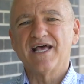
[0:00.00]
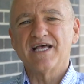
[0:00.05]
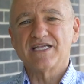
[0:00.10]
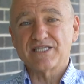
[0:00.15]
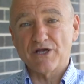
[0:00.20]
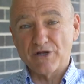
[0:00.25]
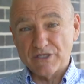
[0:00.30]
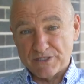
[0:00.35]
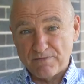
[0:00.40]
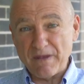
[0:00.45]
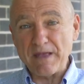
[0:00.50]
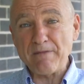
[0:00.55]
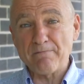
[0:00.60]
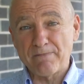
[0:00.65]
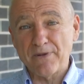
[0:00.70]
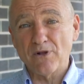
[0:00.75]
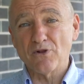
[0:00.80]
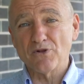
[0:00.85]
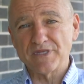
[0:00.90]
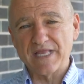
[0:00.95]
So it's been
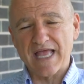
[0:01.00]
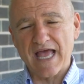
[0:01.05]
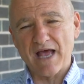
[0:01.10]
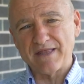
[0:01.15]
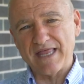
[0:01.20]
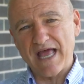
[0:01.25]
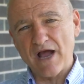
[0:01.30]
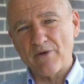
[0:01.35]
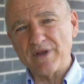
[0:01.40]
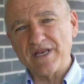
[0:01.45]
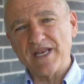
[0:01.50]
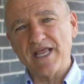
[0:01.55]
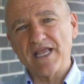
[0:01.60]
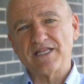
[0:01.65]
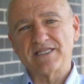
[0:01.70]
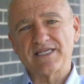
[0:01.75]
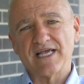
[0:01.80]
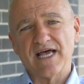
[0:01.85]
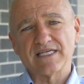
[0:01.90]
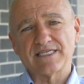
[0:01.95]
built now. Now we
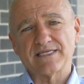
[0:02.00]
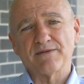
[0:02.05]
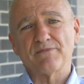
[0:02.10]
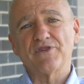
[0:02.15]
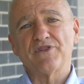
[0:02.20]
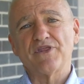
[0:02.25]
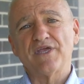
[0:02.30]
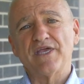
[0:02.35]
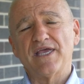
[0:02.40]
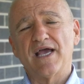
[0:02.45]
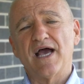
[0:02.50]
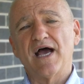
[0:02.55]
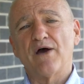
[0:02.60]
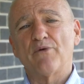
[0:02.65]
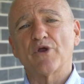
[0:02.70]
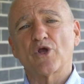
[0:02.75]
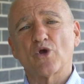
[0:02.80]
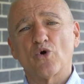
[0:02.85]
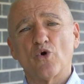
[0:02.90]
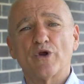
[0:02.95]
need uh, some of the uh,
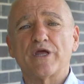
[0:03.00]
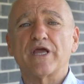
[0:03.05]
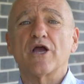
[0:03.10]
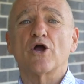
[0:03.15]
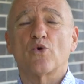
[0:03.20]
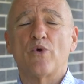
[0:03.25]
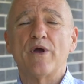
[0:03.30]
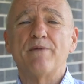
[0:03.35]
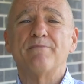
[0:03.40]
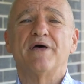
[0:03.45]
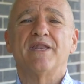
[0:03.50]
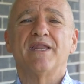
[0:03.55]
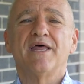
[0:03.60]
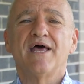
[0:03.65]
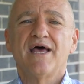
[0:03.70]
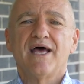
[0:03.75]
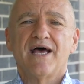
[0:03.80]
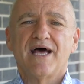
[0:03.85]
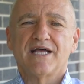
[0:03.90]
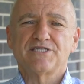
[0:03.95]
recording equipment
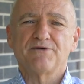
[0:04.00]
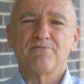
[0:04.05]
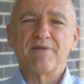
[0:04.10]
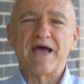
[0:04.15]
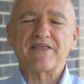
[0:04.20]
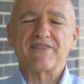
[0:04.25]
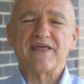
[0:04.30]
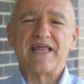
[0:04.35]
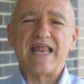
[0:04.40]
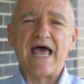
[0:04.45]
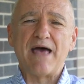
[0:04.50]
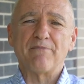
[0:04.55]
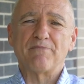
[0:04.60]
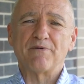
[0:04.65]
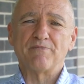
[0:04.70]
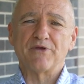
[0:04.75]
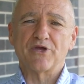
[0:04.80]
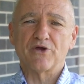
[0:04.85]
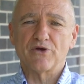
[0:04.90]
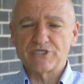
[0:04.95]
uh, to make that
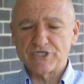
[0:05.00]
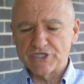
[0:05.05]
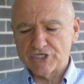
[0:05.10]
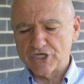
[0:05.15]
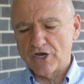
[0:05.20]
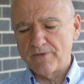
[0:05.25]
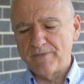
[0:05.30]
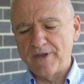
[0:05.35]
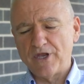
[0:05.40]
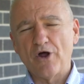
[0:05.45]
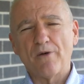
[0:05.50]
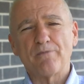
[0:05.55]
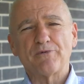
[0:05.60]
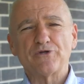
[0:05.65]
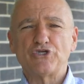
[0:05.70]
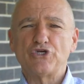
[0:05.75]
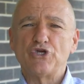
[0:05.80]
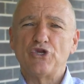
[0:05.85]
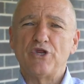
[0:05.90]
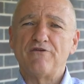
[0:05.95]
happen because it's going to be an
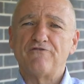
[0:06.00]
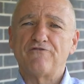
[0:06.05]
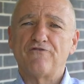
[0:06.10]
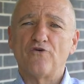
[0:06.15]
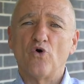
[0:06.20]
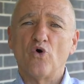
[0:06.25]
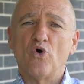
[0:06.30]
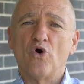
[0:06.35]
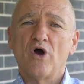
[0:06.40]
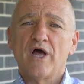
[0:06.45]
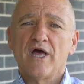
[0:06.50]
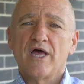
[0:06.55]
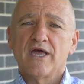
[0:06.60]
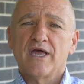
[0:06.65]
opportunity for